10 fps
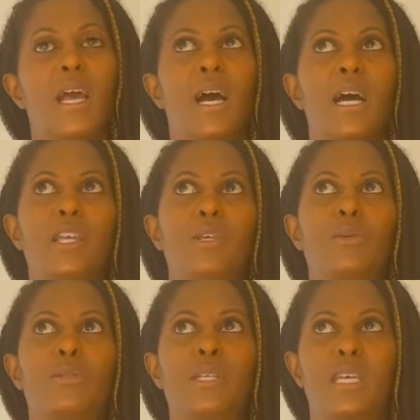I
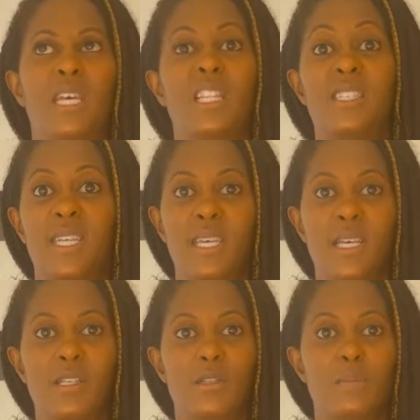used it in
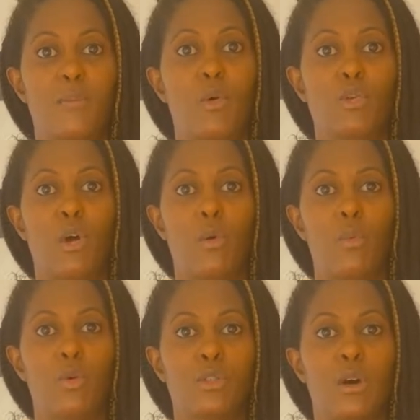teas, just poured hot
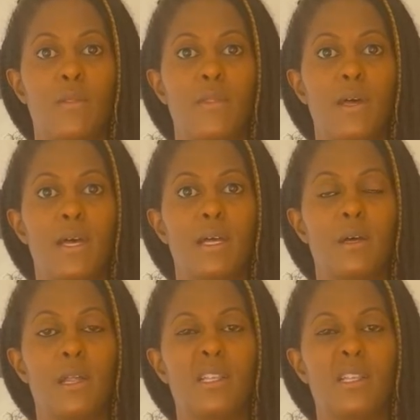water on there.